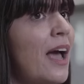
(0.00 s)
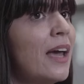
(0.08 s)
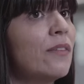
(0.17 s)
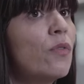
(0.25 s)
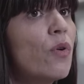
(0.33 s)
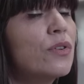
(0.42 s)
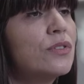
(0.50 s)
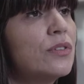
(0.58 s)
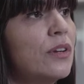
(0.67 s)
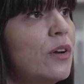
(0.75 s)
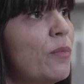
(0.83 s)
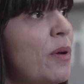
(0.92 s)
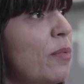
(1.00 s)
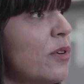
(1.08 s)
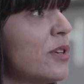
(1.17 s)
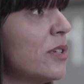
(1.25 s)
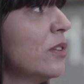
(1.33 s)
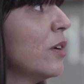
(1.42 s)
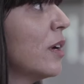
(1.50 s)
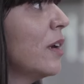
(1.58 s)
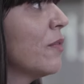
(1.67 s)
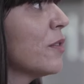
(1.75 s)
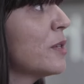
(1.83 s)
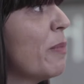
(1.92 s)
And of course, you know, people are still
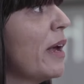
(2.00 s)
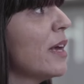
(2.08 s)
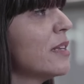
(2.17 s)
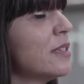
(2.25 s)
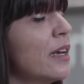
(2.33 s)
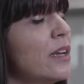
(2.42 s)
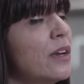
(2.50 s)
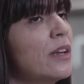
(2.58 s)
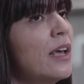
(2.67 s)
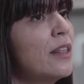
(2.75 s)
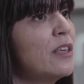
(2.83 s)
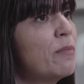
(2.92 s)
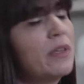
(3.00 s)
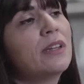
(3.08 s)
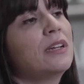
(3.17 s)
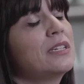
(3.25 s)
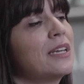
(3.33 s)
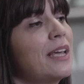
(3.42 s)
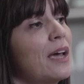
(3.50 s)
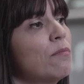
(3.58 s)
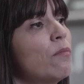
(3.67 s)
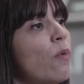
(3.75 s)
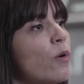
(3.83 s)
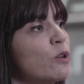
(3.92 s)
looking for space and the ability to get
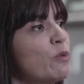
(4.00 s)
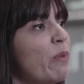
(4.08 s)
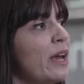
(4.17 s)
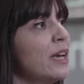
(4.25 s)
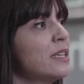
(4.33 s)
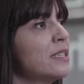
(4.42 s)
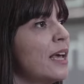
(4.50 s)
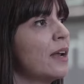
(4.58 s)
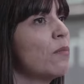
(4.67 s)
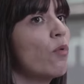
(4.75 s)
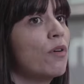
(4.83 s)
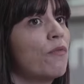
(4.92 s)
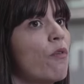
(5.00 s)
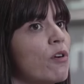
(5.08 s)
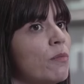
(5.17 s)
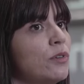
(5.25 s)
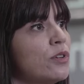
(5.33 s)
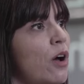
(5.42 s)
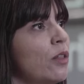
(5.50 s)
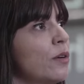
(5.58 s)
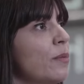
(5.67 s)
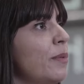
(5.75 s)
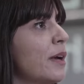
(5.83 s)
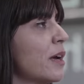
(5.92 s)
more space at a more affordable
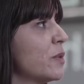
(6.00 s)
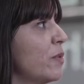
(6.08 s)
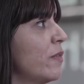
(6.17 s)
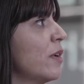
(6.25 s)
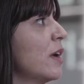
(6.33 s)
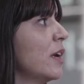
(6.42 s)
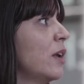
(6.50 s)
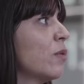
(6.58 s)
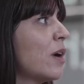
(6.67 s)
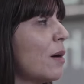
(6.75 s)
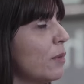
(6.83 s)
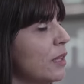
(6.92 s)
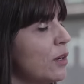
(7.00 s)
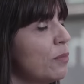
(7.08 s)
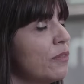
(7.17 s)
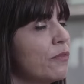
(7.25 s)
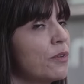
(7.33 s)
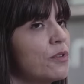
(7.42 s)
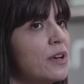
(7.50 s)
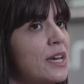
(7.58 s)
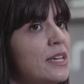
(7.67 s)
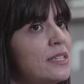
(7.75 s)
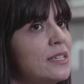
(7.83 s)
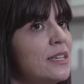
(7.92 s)
dollar because we've, you know, come a little bit further
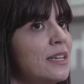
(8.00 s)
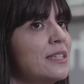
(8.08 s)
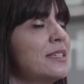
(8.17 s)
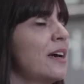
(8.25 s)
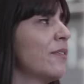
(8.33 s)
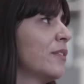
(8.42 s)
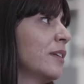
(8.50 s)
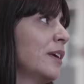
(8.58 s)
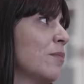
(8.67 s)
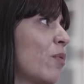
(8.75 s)
east is definitely